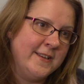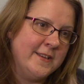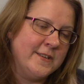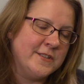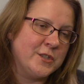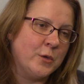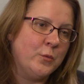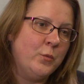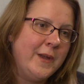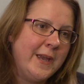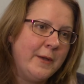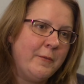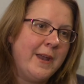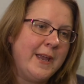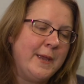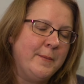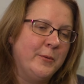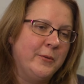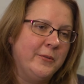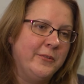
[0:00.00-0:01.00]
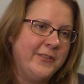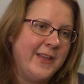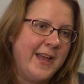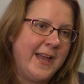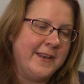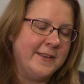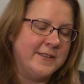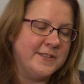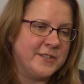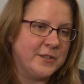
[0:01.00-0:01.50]
So we're able
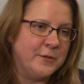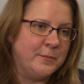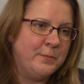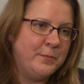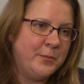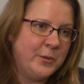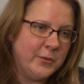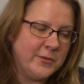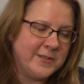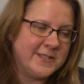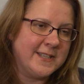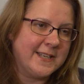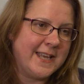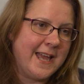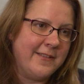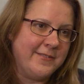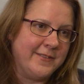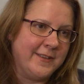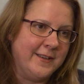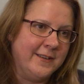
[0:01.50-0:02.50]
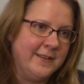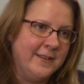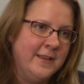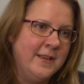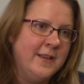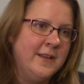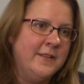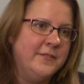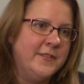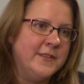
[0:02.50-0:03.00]
then to put together
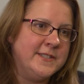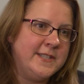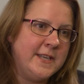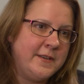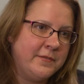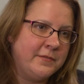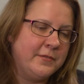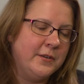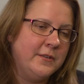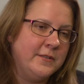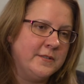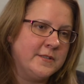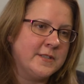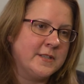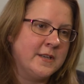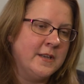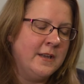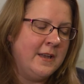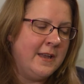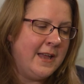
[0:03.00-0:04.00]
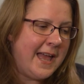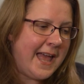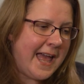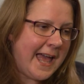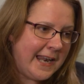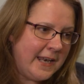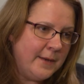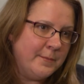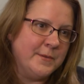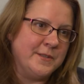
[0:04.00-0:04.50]
the different
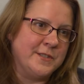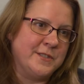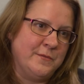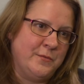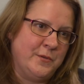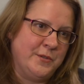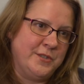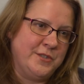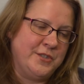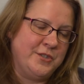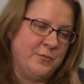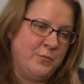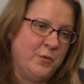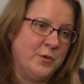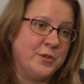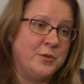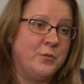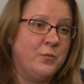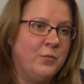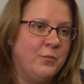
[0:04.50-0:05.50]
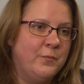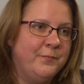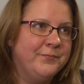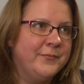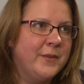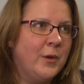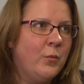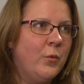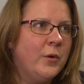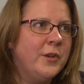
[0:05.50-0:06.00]
elements of
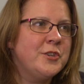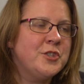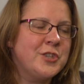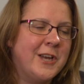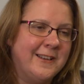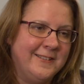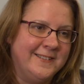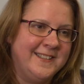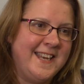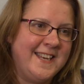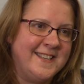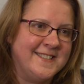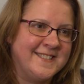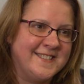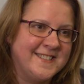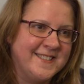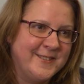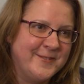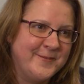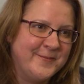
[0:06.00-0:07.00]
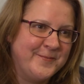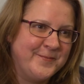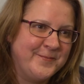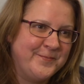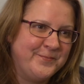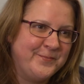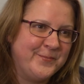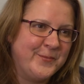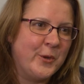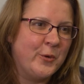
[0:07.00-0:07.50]
what a child is.
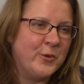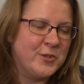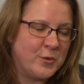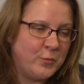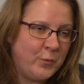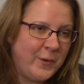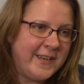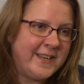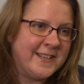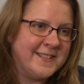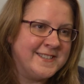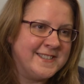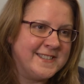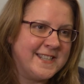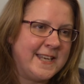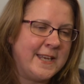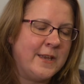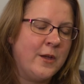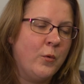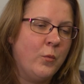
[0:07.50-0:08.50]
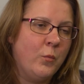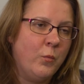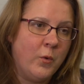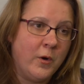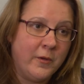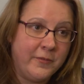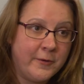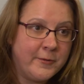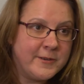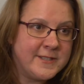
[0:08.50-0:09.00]
So we can see
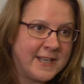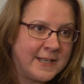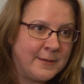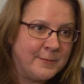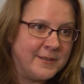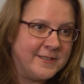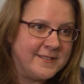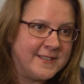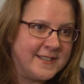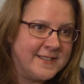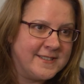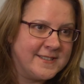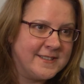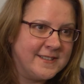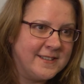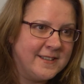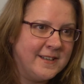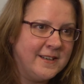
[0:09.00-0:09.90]
what their attainment is.